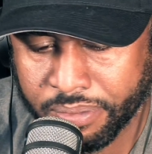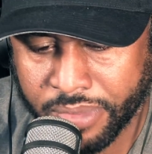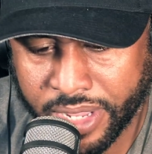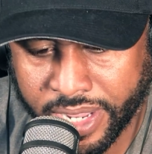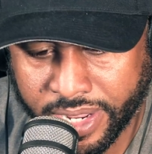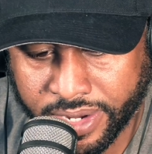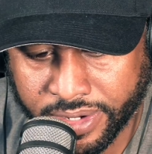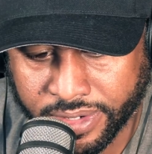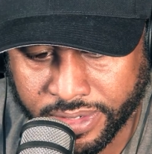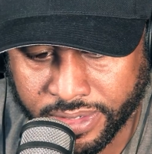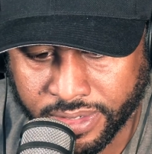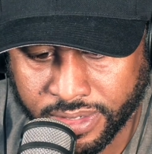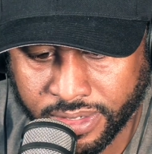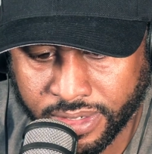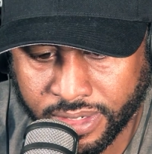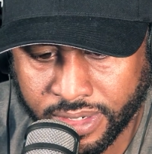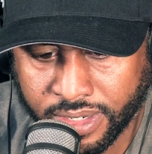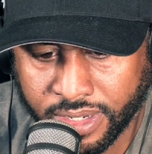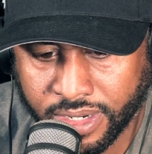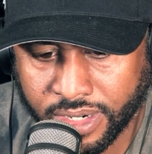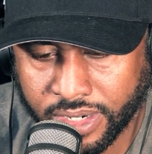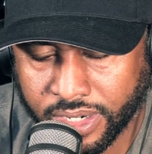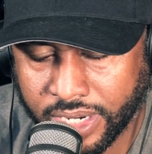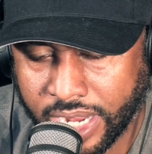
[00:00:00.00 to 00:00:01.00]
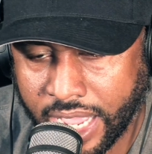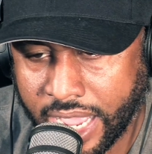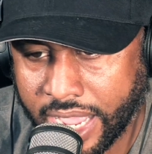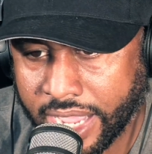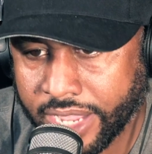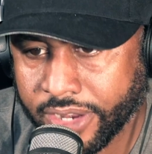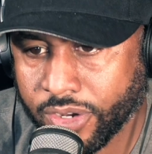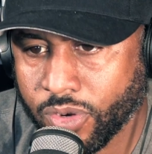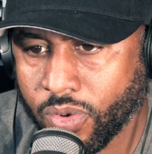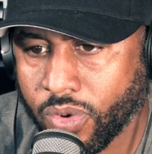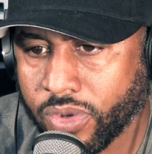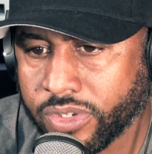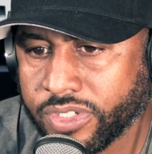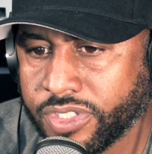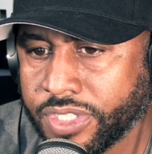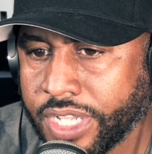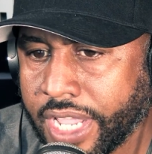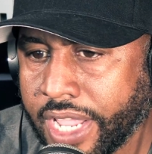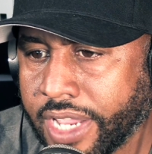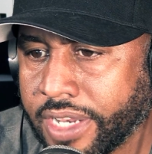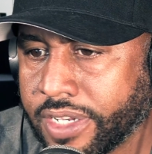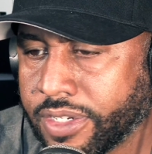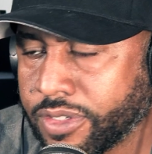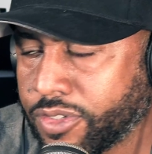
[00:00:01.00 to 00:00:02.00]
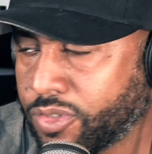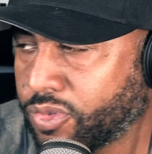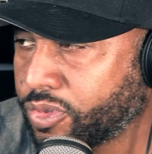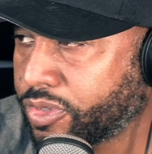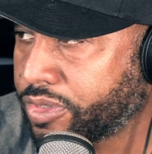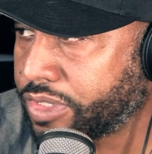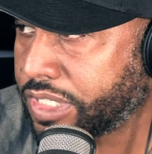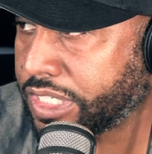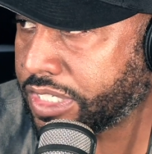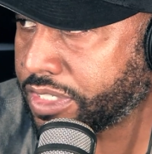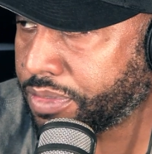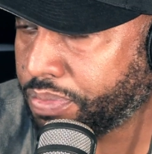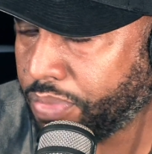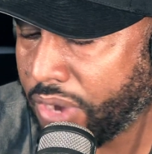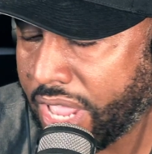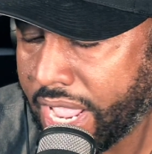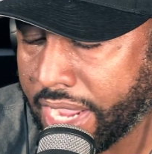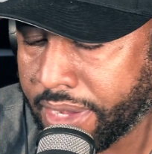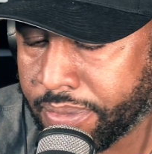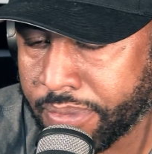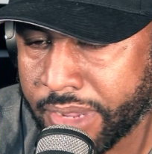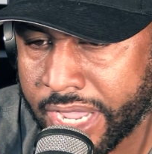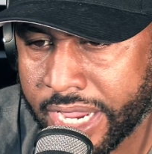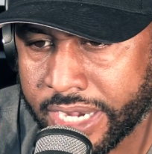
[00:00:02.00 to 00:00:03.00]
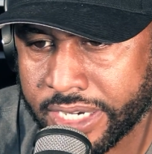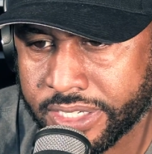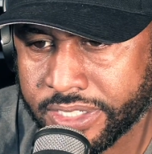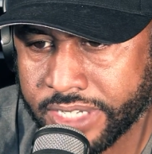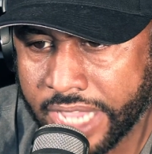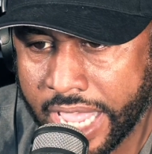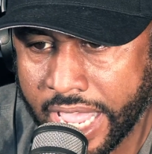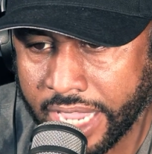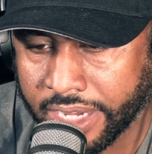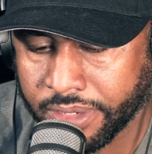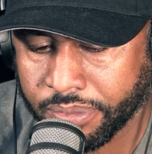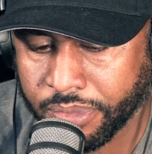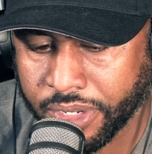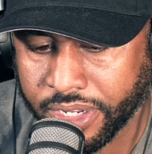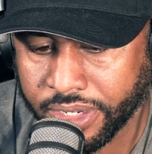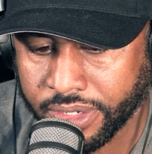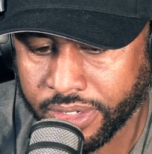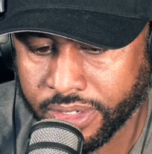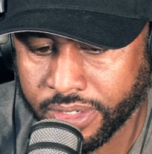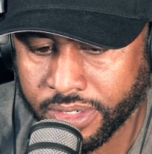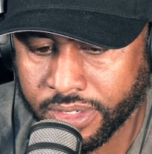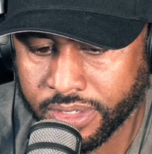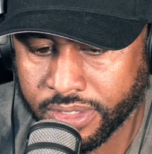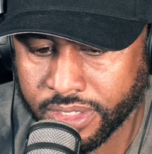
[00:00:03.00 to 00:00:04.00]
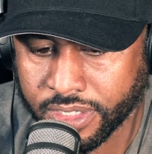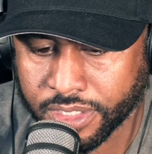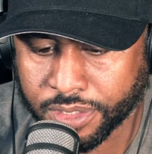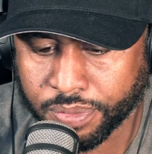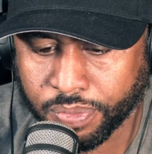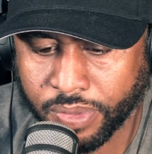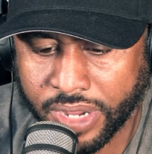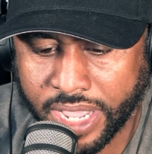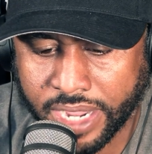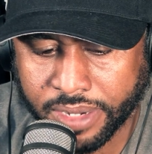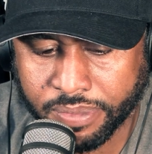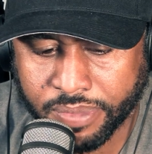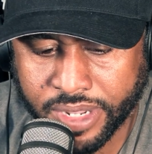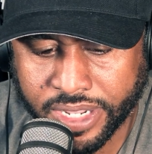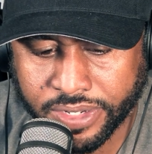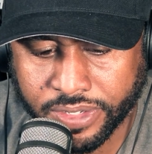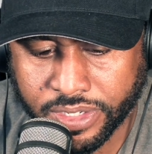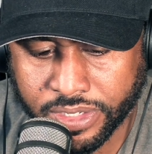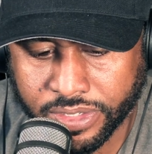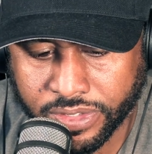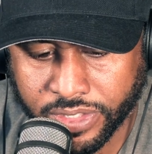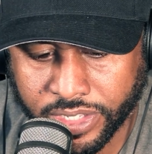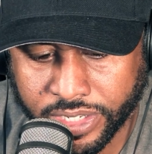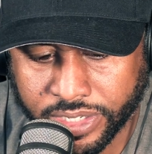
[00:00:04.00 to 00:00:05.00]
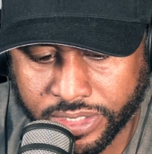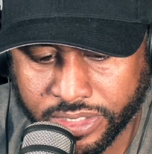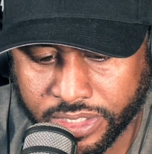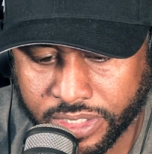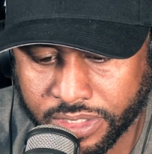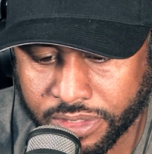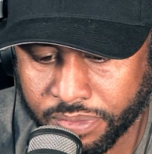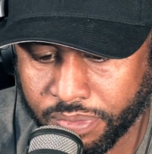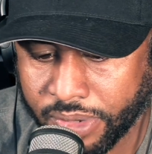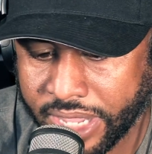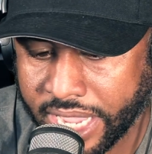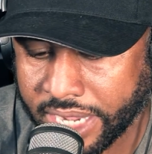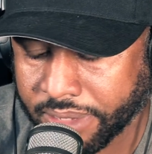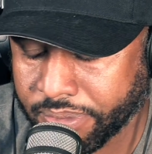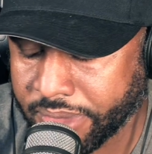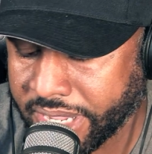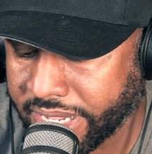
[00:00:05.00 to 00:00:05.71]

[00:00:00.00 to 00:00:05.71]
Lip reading: men lying on saying this black man attacked me, this black man did this black